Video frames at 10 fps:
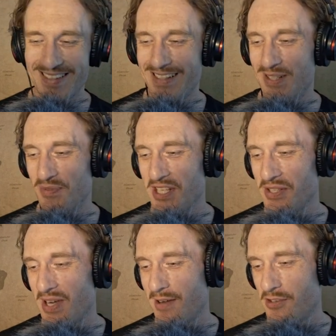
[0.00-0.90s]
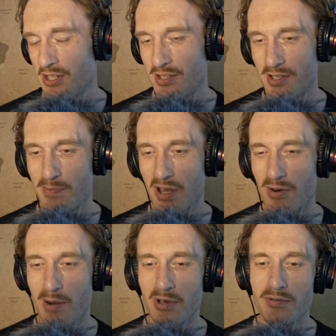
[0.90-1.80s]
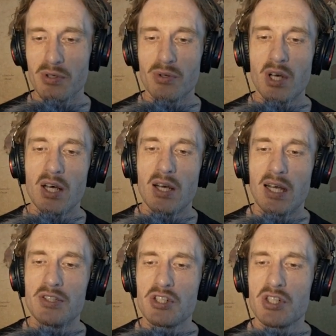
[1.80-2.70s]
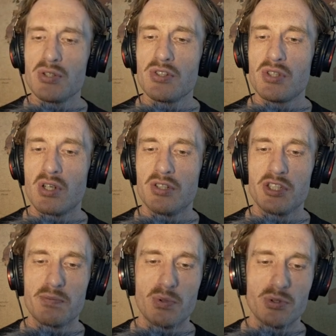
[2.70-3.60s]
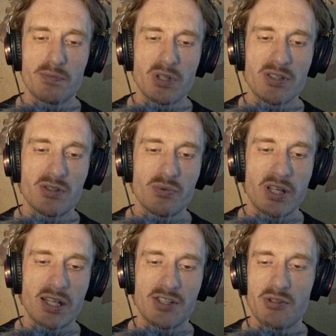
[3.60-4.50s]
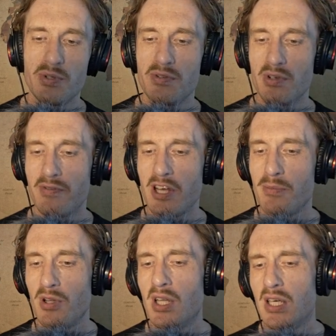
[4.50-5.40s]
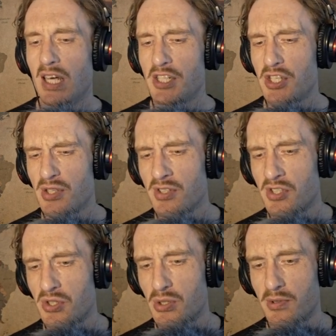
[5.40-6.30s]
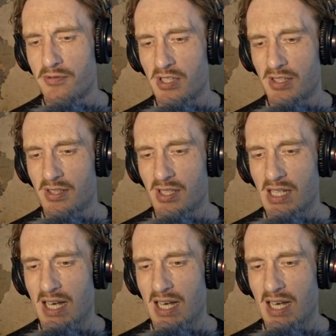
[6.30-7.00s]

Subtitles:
Here you have just this panoramic view, and it shows you all these blue spots where there's Street View available, and shows it to you with this